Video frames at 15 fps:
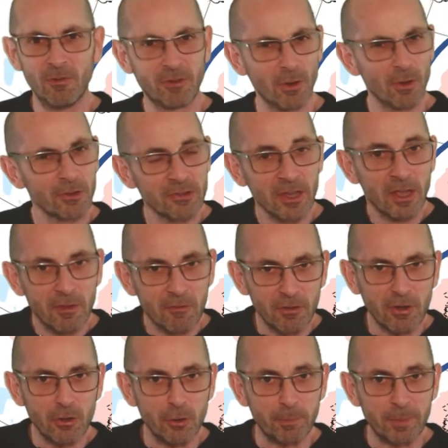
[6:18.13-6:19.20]
Of course, there
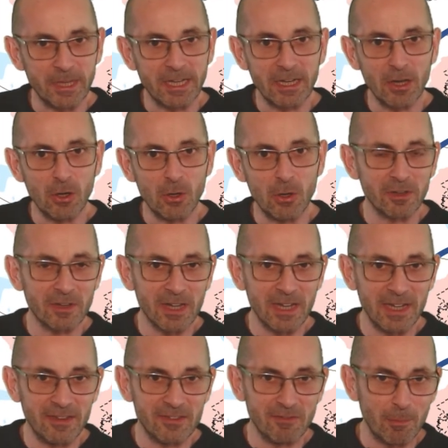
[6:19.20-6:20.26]
could be colder
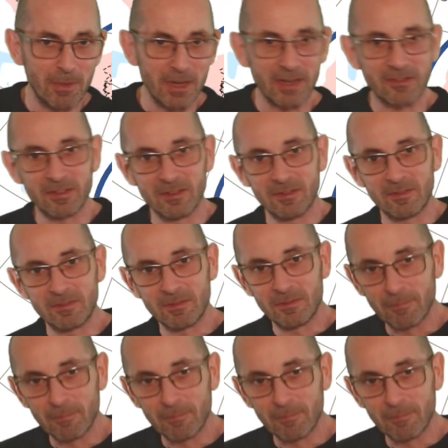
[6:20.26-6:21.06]
days in the mix and